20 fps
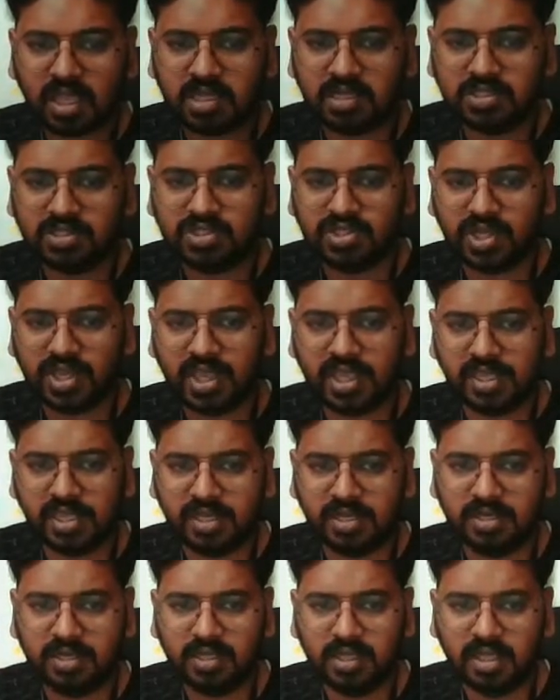j
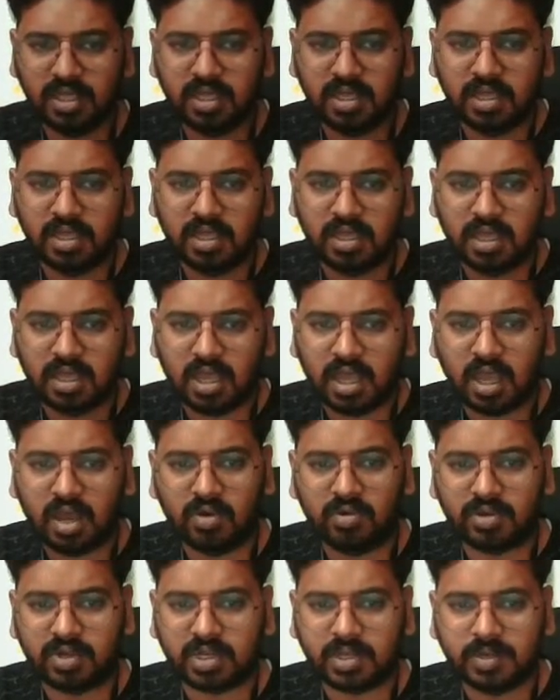in
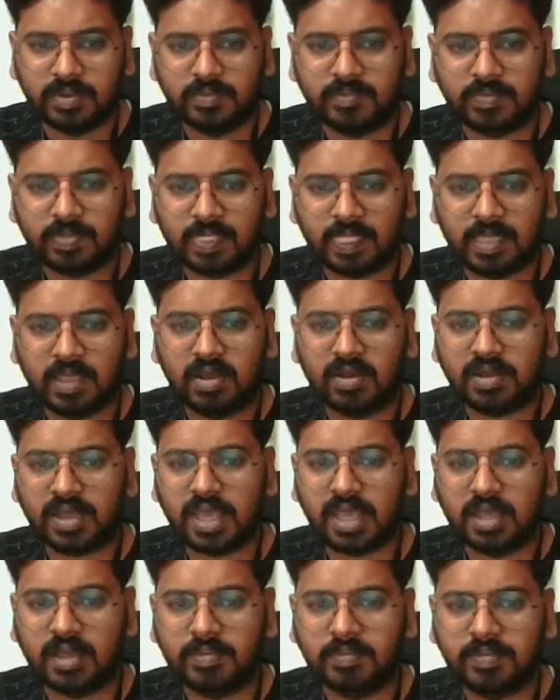out,
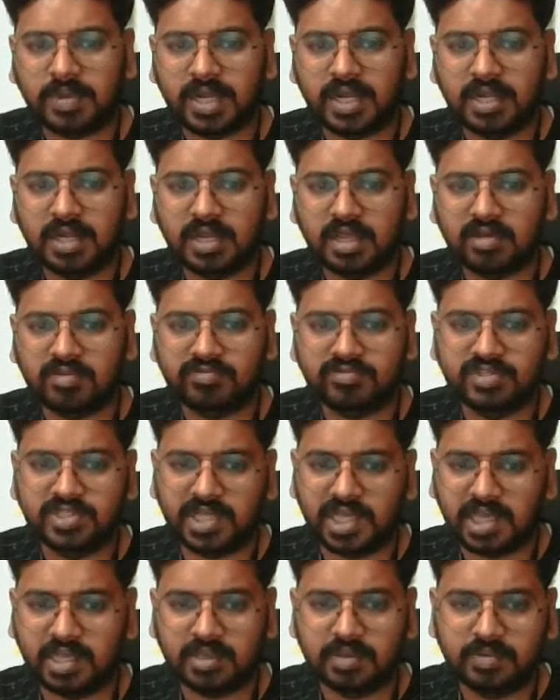okay, print of
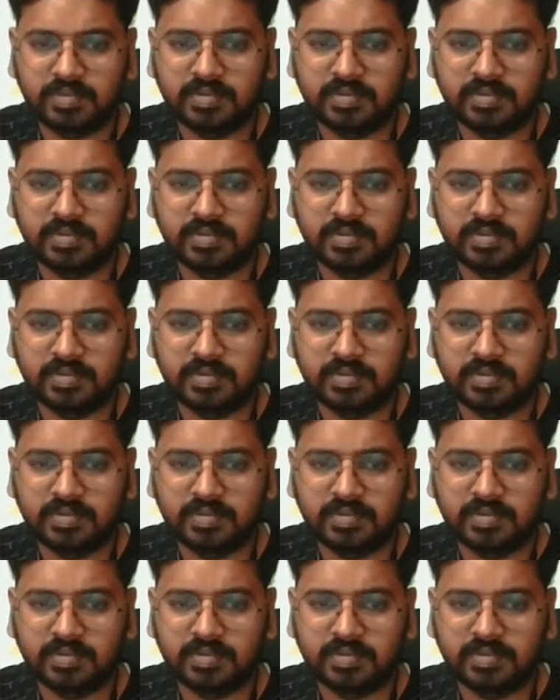j.